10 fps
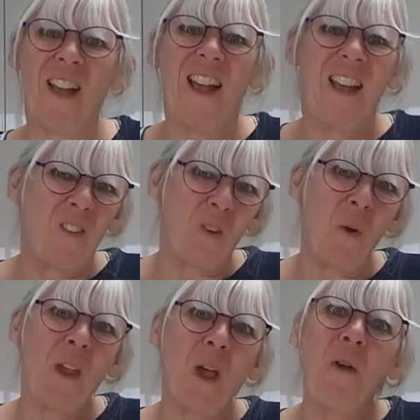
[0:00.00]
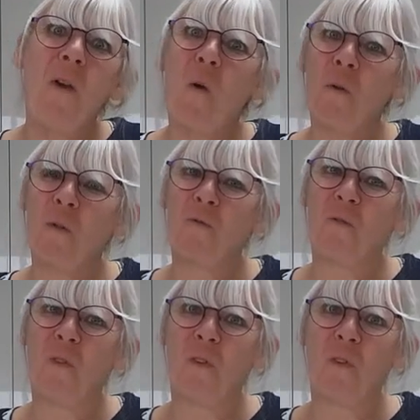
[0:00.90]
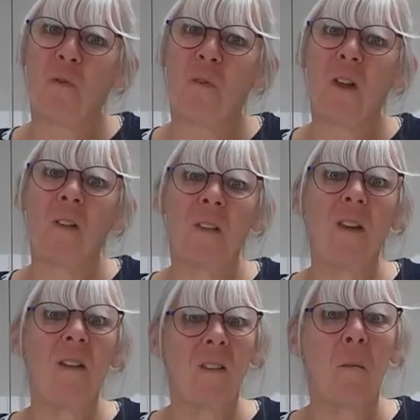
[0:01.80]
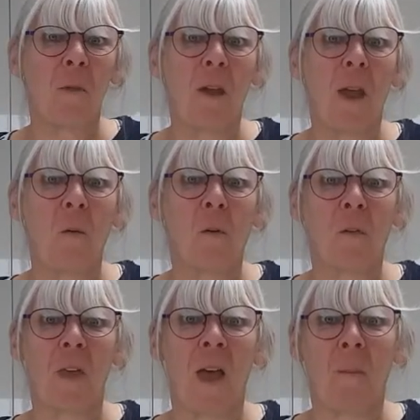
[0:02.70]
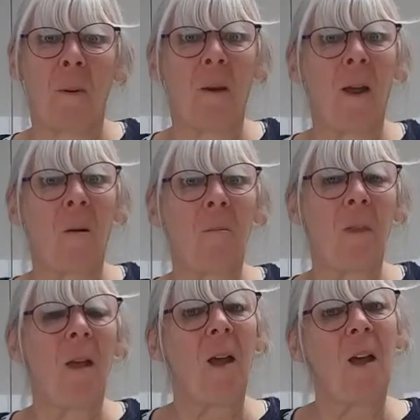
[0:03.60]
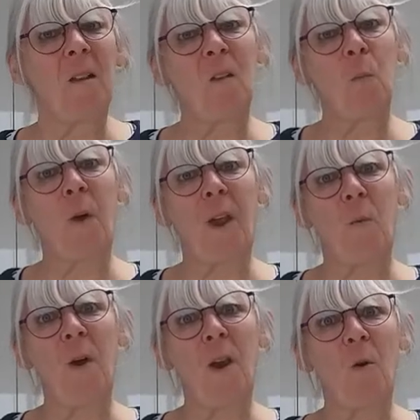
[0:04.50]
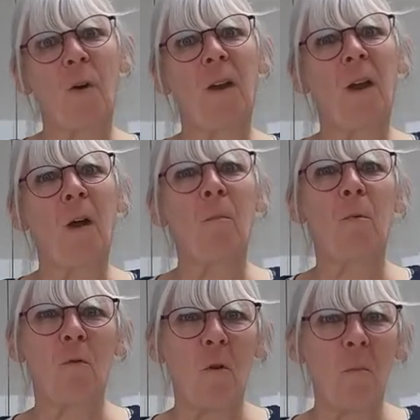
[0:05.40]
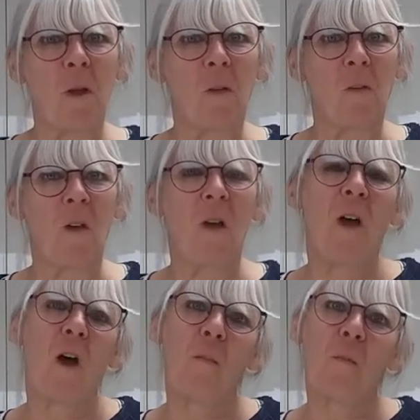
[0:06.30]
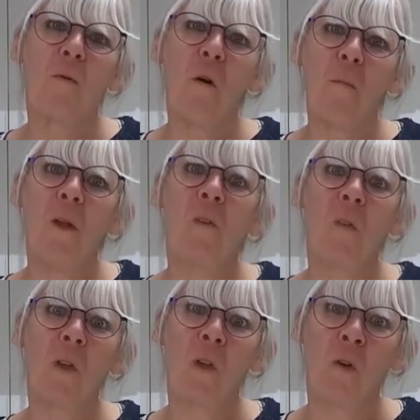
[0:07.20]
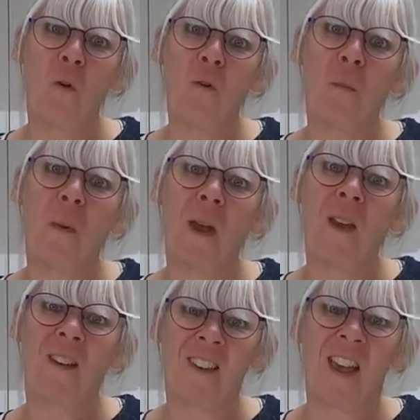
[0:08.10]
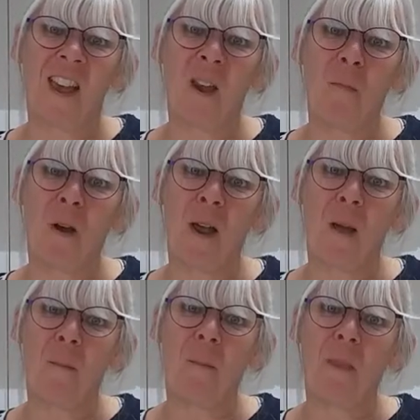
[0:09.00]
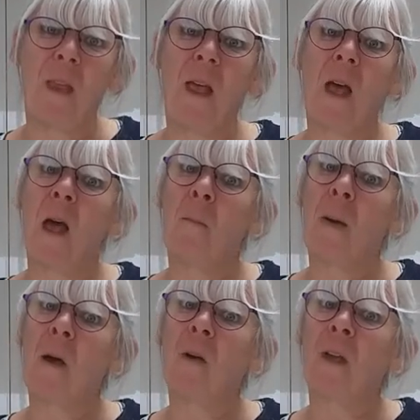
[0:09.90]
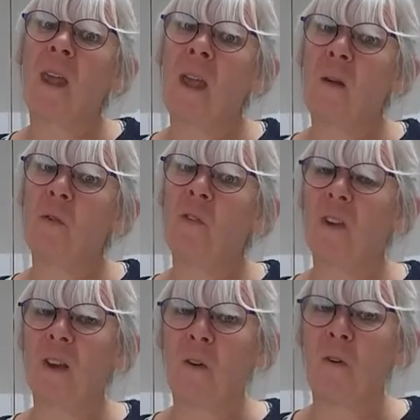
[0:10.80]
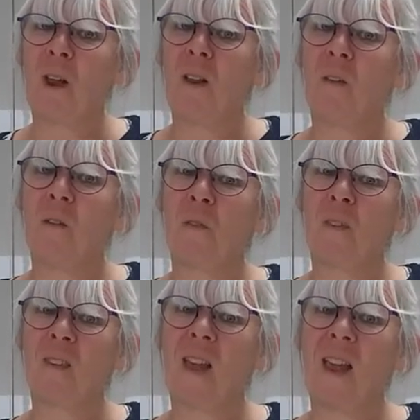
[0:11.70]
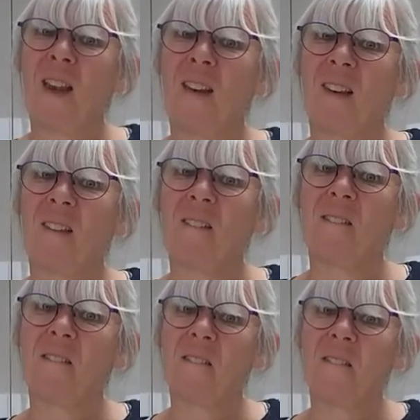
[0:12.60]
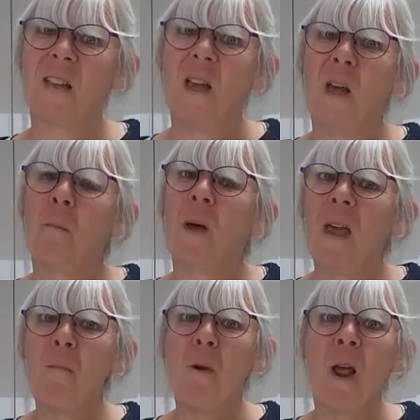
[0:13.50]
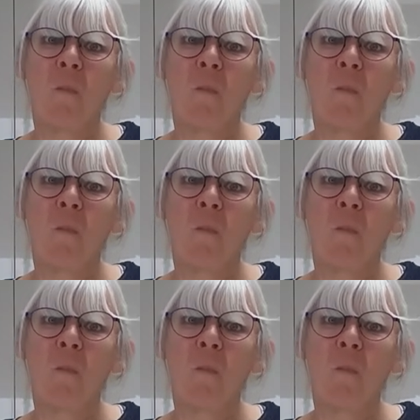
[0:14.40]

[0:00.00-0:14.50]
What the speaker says: So we're going on through the story and seeing something else that happened now. And this week we're looking at a promise that God made to Abraham about counting grains of sand. But Abraham's